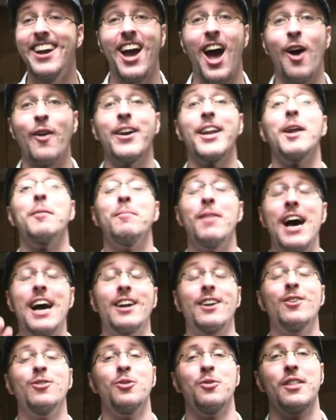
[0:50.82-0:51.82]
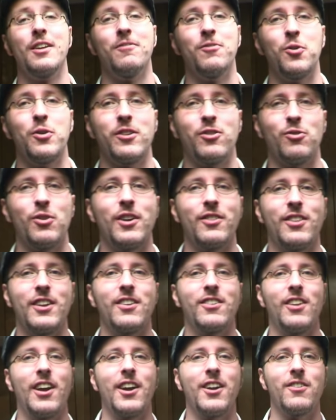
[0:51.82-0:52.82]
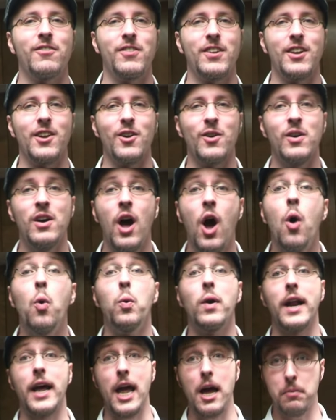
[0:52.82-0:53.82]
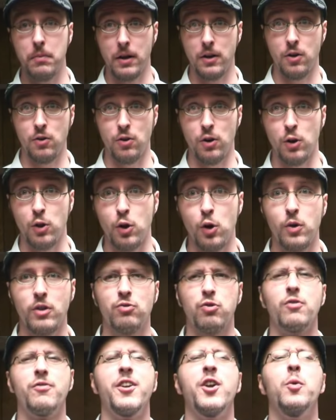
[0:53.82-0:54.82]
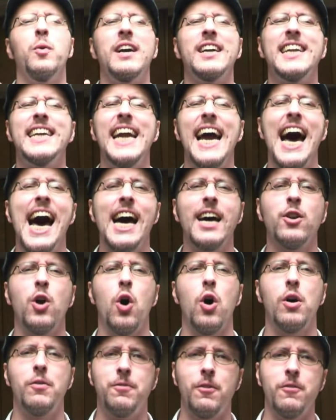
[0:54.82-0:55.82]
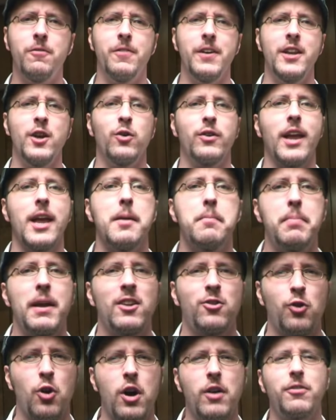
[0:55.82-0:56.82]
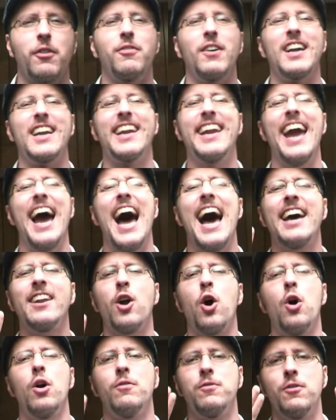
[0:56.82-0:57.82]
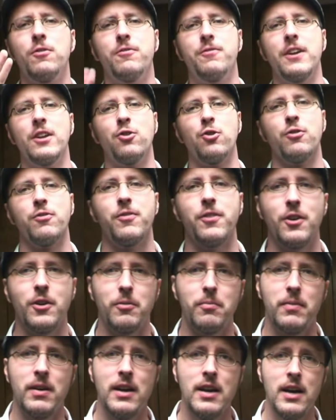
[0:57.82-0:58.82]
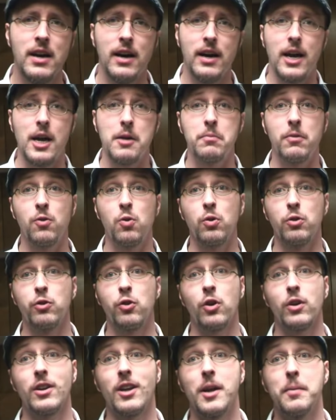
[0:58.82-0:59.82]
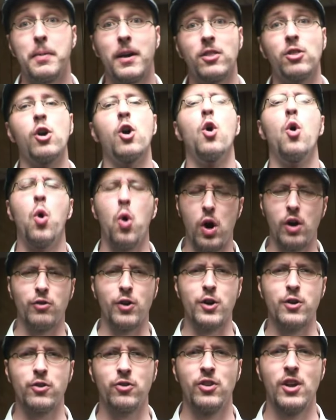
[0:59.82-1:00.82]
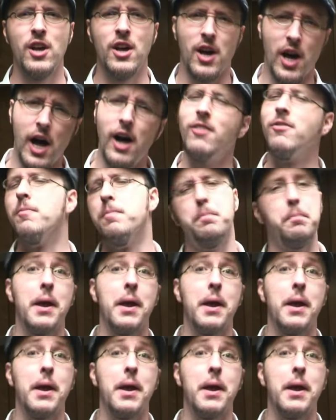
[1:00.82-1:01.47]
Alright, I'm not gonna do that voice throughout the entire video. What I am gonna do though is review a god-awful video game based off of a god-awful feature film. I'm, of course, talking about the horrors of